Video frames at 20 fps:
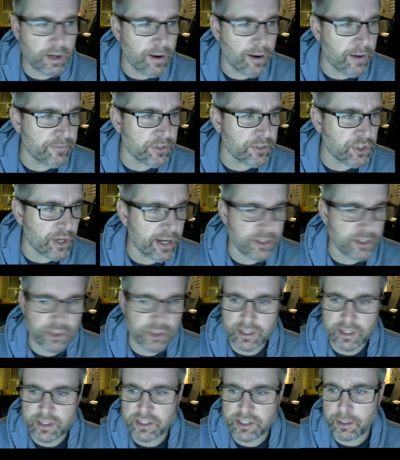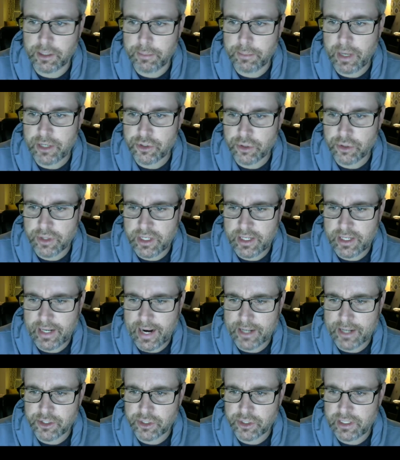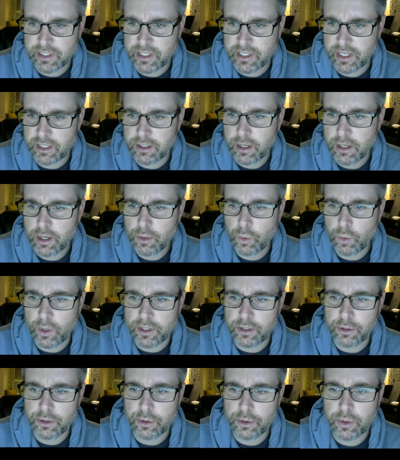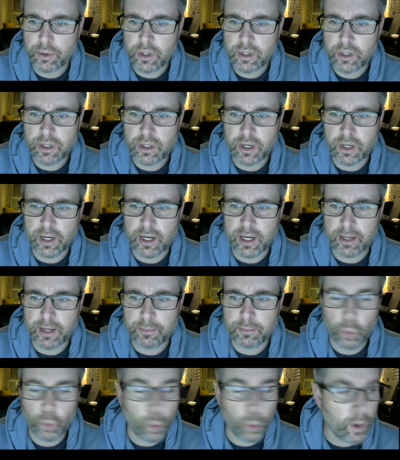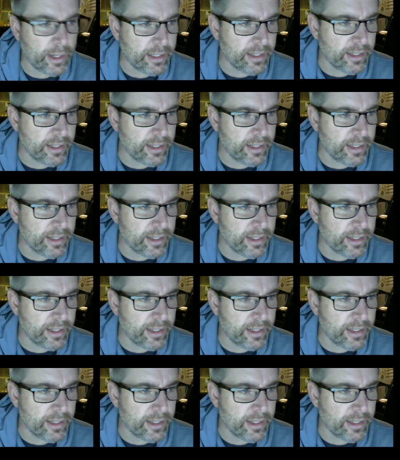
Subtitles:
of a change like this and make sure that it actually did what you wanted